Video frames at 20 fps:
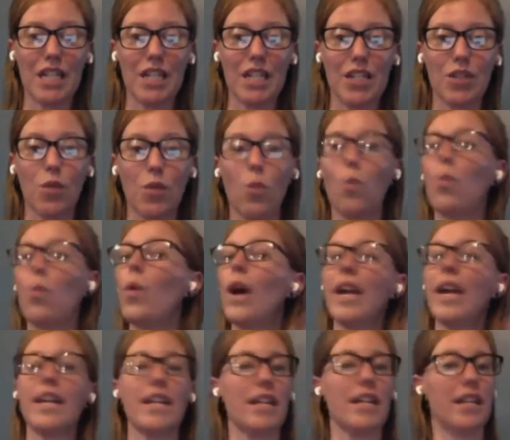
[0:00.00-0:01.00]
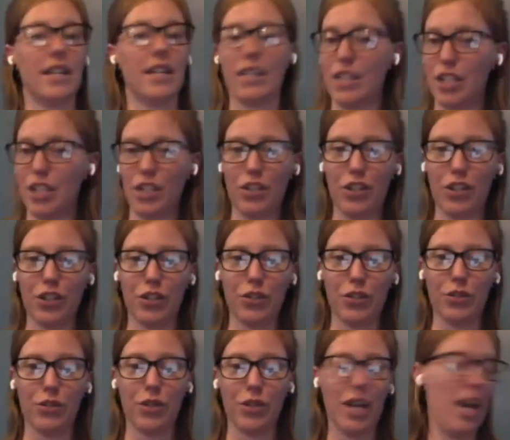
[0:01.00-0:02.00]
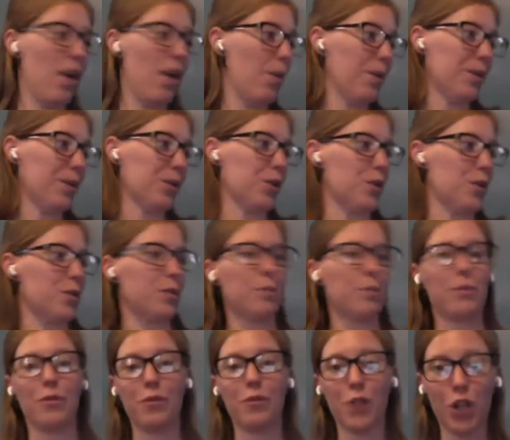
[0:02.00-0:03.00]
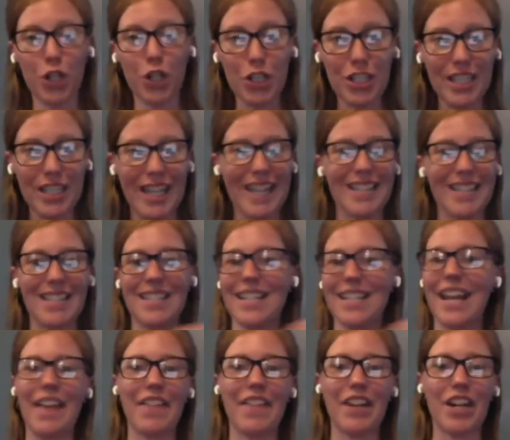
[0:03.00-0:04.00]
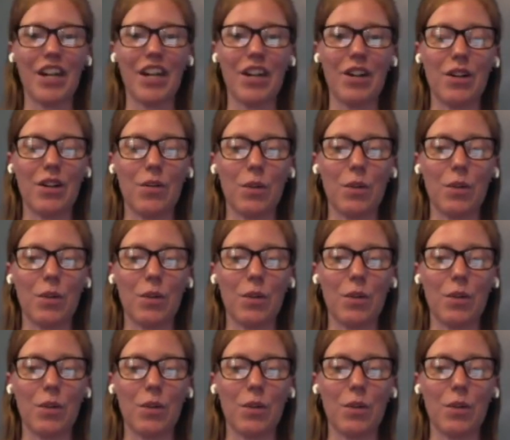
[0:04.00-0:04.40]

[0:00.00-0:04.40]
So what do you do when the group first gets together?